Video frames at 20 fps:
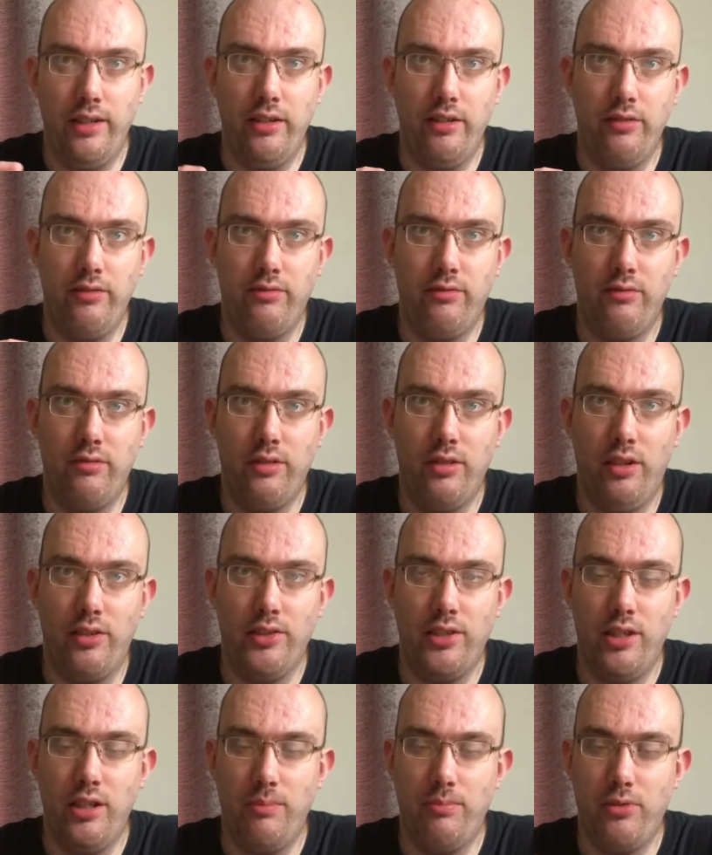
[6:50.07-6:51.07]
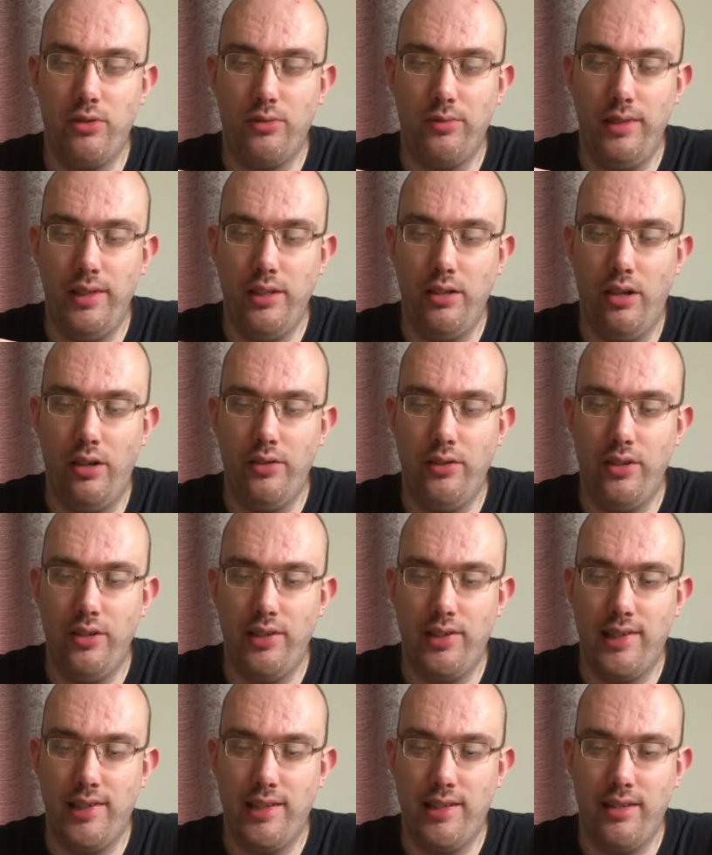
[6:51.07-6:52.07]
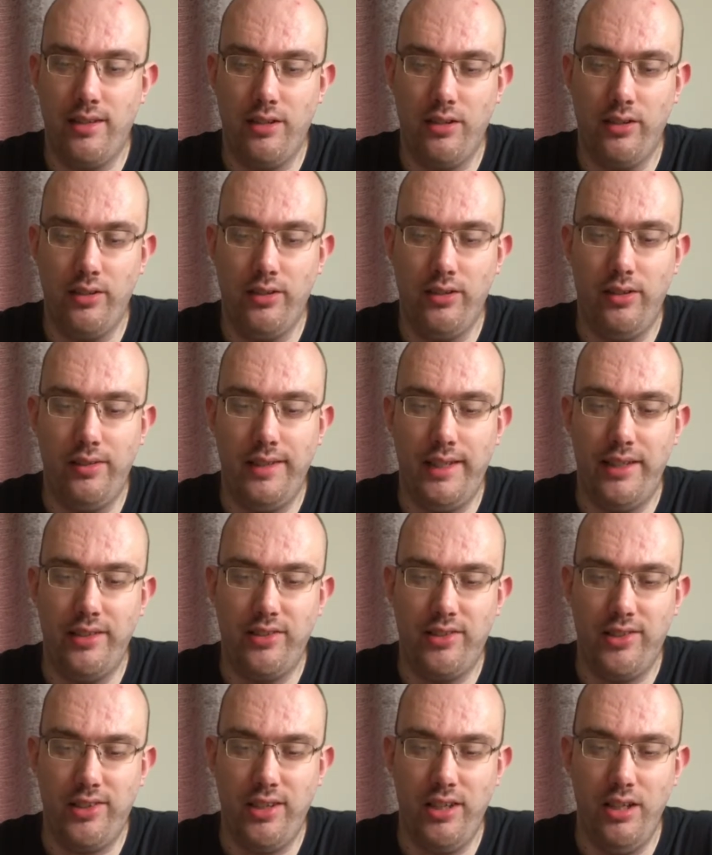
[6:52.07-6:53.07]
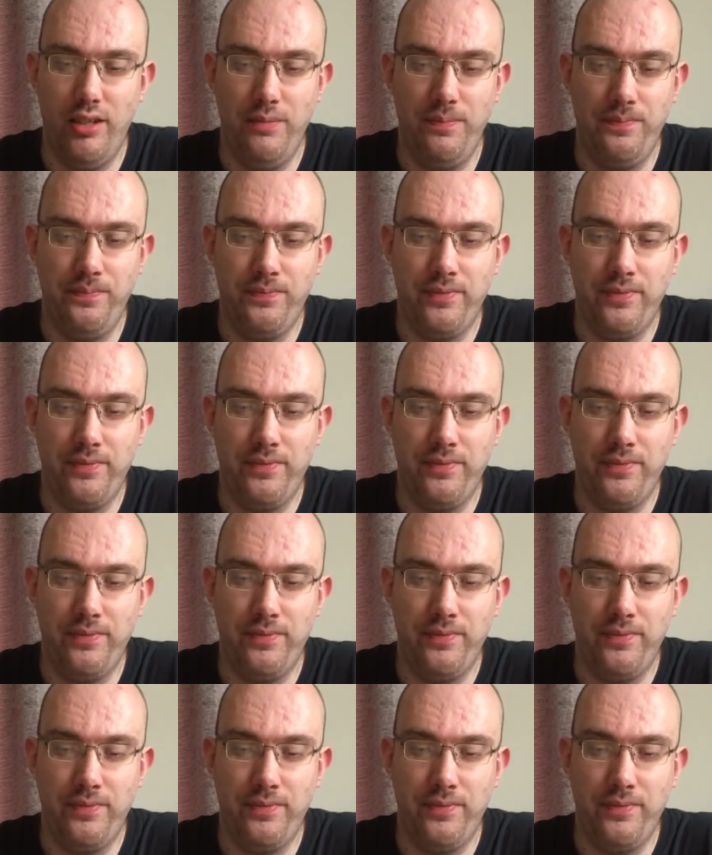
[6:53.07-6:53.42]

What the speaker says: I subsequently got this Donkey Kong Land 2.